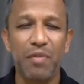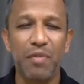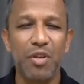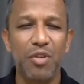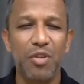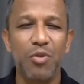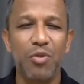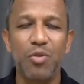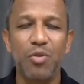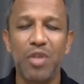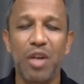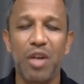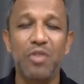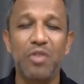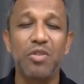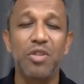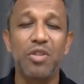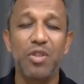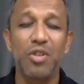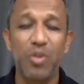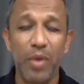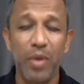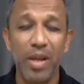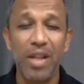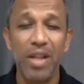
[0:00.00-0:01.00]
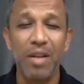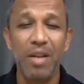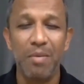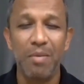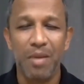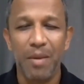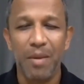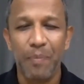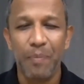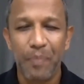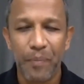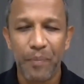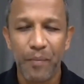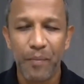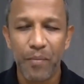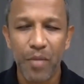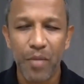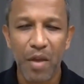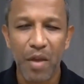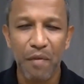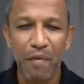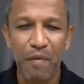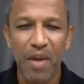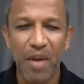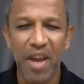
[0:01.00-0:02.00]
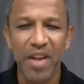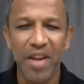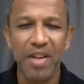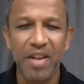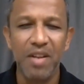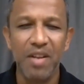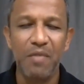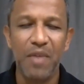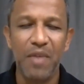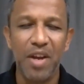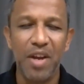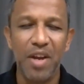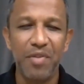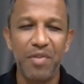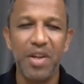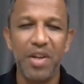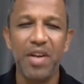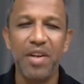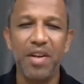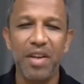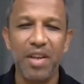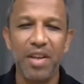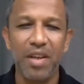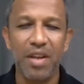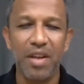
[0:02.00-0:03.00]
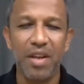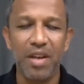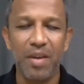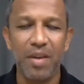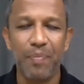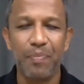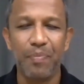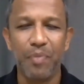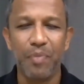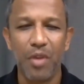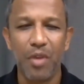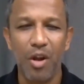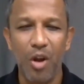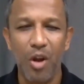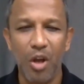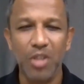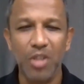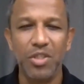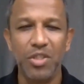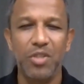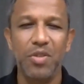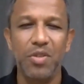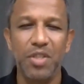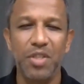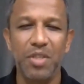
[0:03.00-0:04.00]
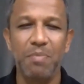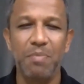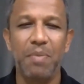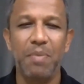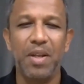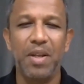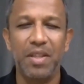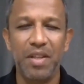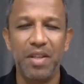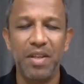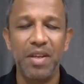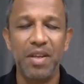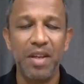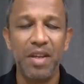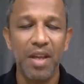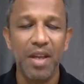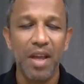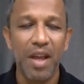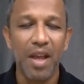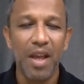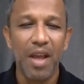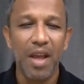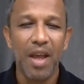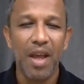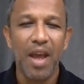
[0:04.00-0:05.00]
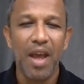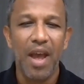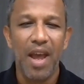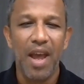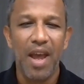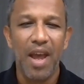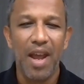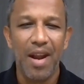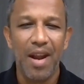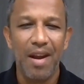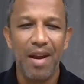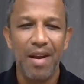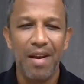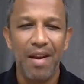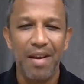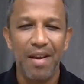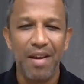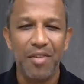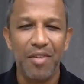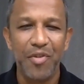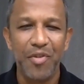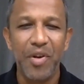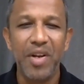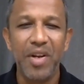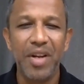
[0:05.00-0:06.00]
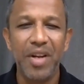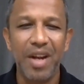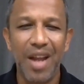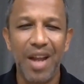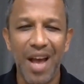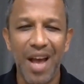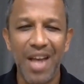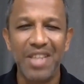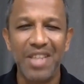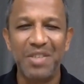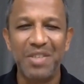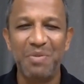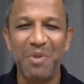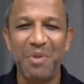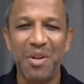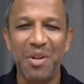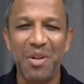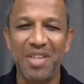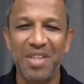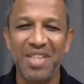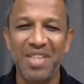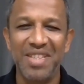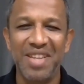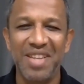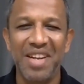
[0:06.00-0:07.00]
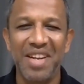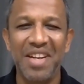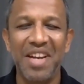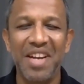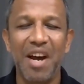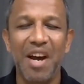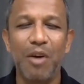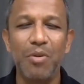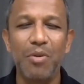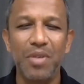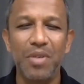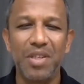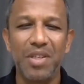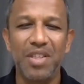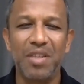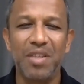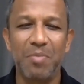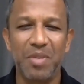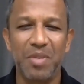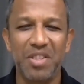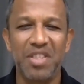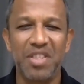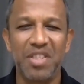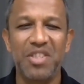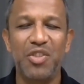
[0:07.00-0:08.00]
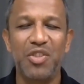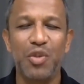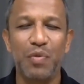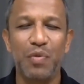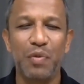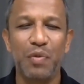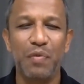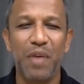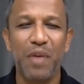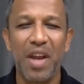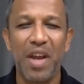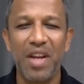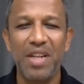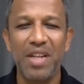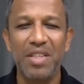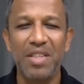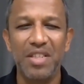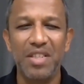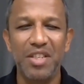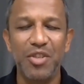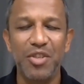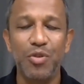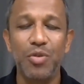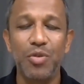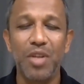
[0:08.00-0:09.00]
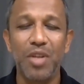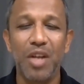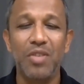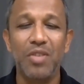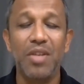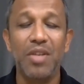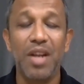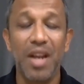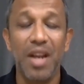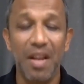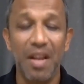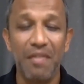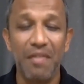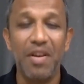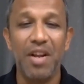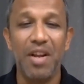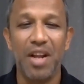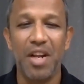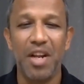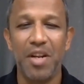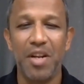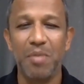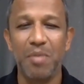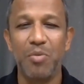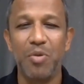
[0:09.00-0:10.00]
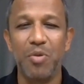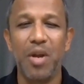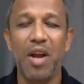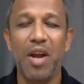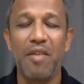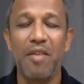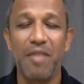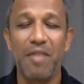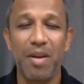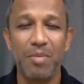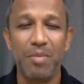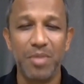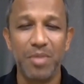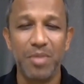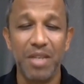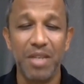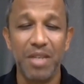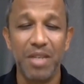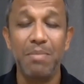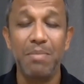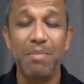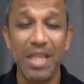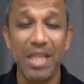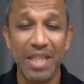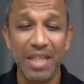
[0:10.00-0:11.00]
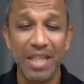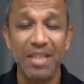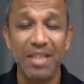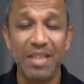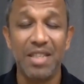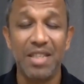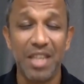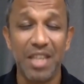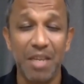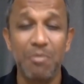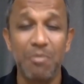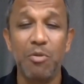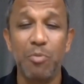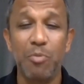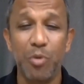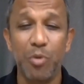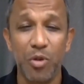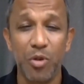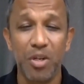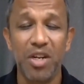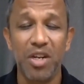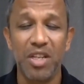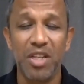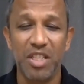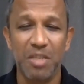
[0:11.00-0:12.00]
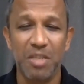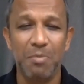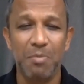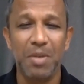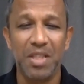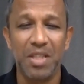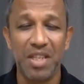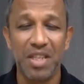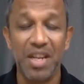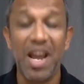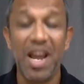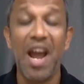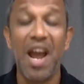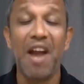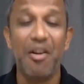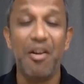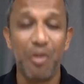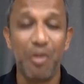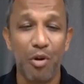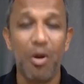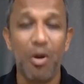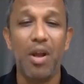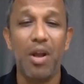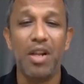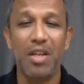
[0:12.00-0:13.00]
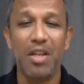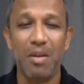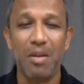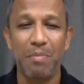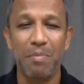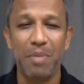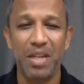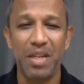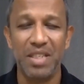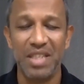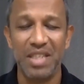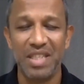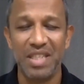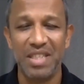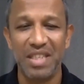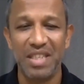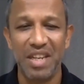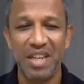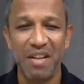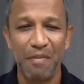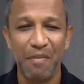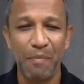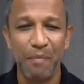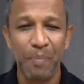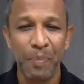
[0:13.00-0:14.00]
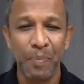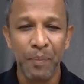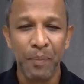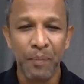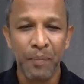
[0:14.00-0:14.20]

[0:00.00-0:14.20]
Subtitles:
of the 2012 final where Trinity lost to Isipathana. And Trinity last won this encounter, the President's Trophy finals, in 2011 under Murad Ramzi, in beating the same opponent, Isipathana, at Royal Complex itself.